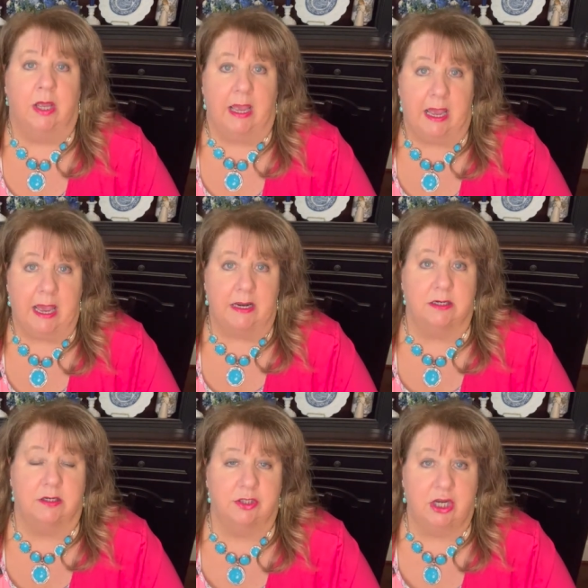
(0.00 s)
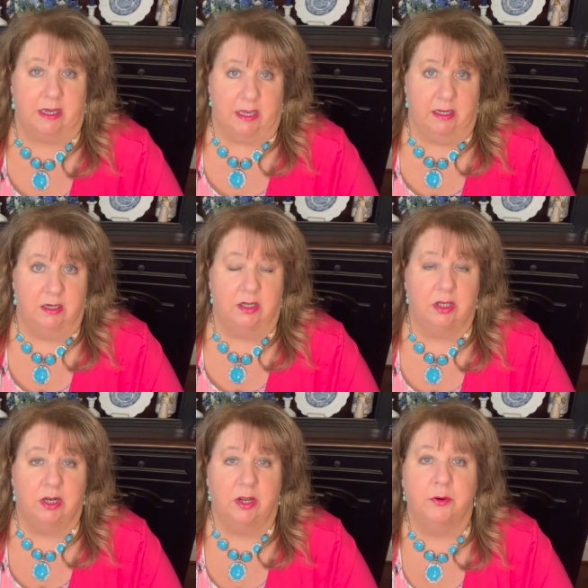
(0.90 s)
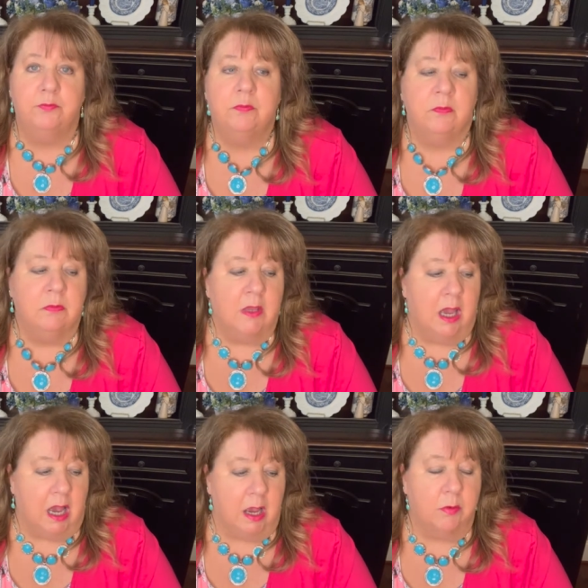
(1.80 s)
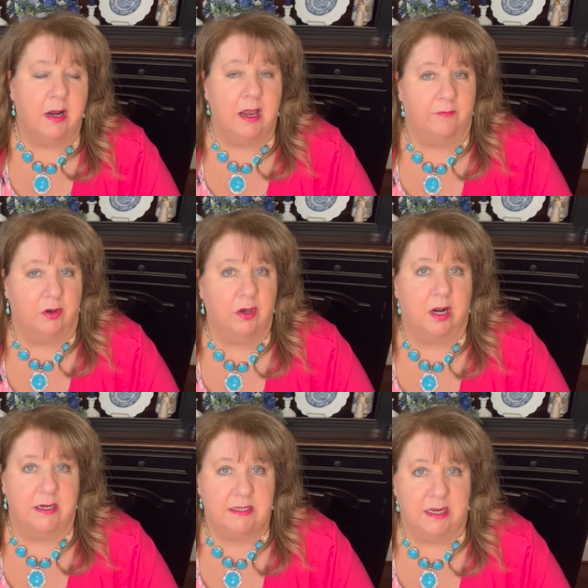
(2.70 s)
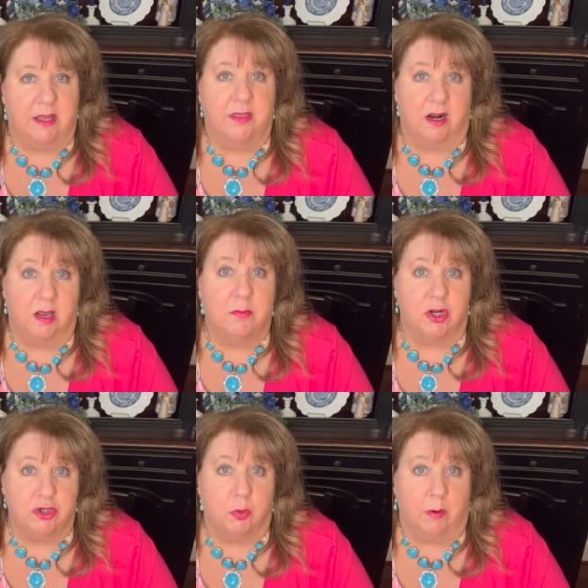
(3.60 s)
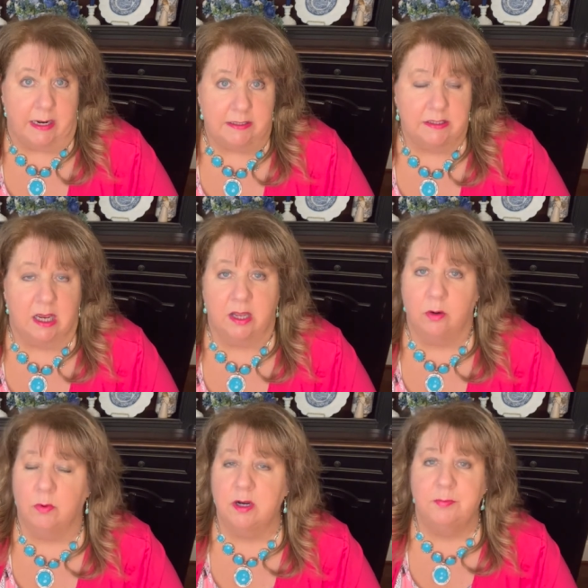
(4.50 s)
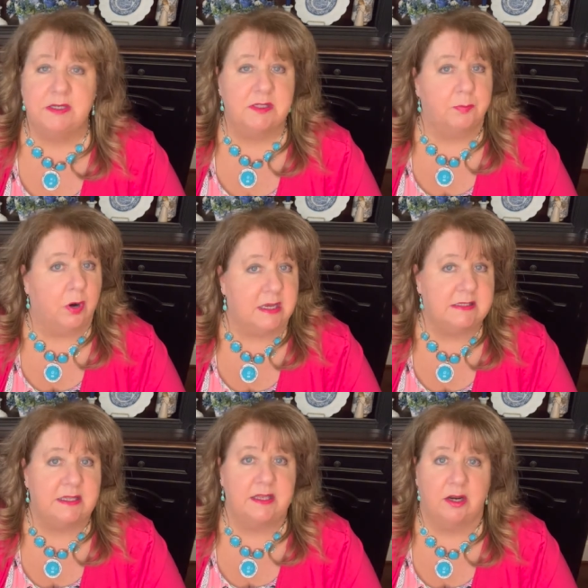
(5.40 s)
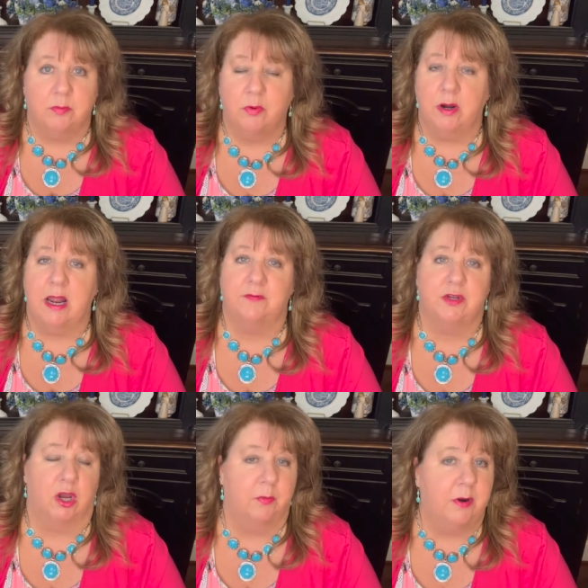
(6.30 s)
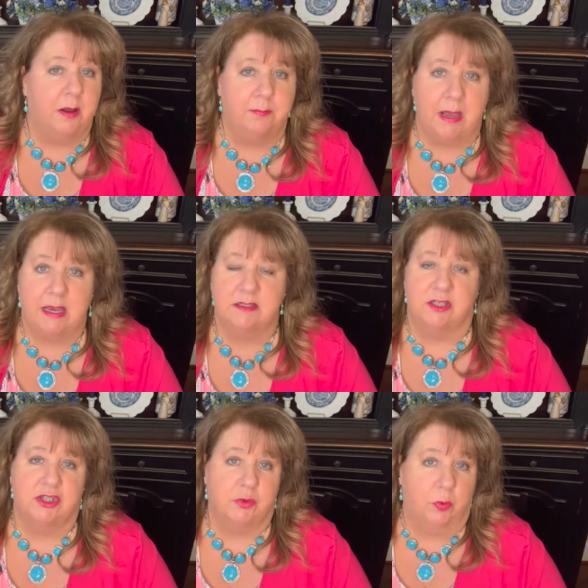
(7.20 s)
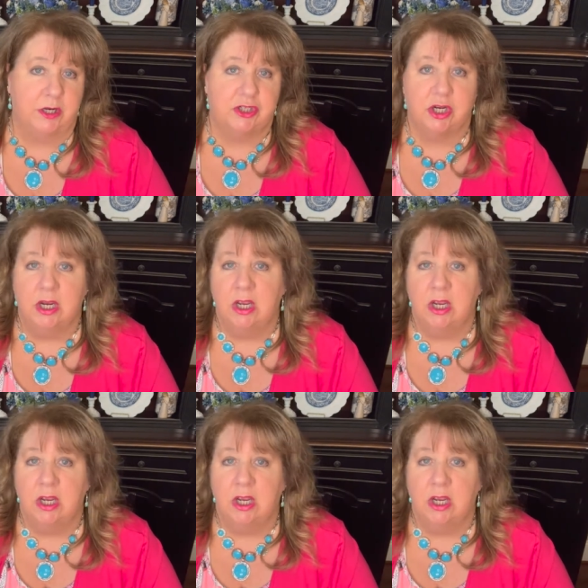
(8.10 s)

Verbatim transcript: at check-in, you know? I want to have a good idea that I'm underweight. I don't want to be surprised at the airport and have to open up bags and switch